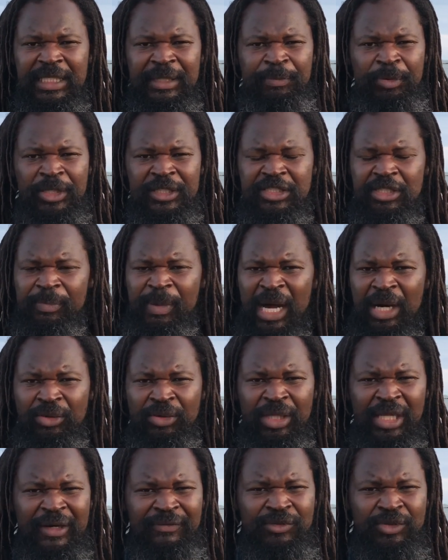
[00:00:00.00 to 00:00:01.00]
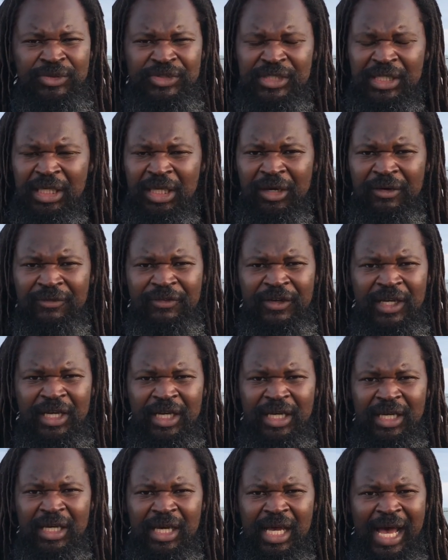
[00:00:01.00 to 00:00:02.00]
It brings about levels of
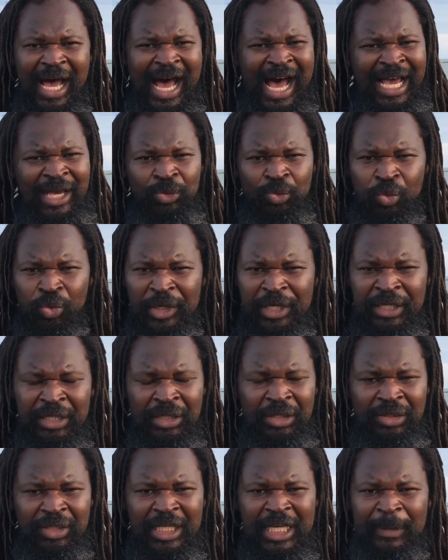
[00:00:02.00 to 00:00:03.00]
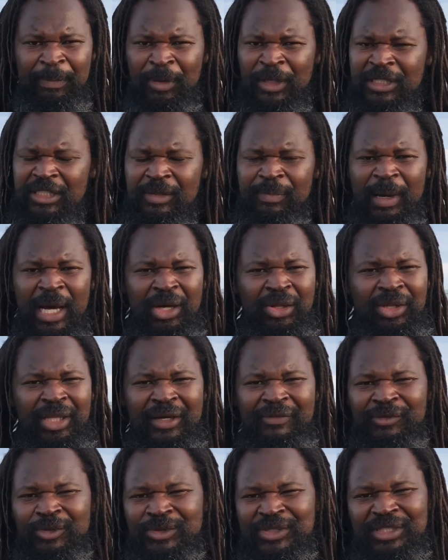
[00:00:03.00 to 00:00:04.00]
I will, it brings about
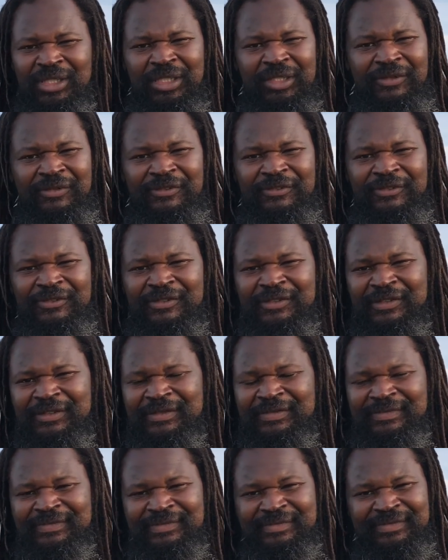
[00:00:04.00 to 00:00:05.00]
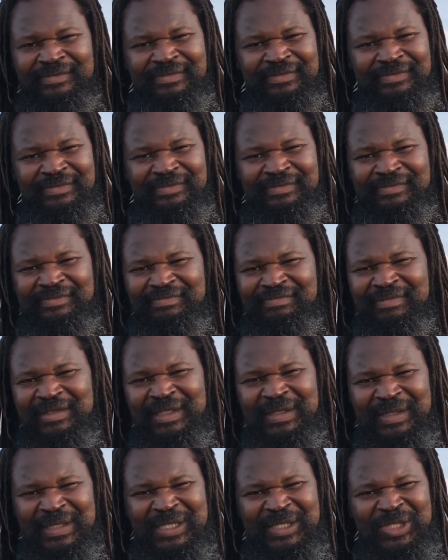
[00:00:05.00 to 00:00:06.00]
levels of
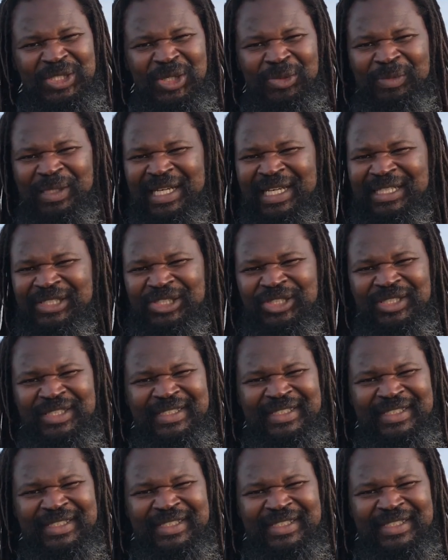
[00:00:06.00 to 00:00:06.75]
determination.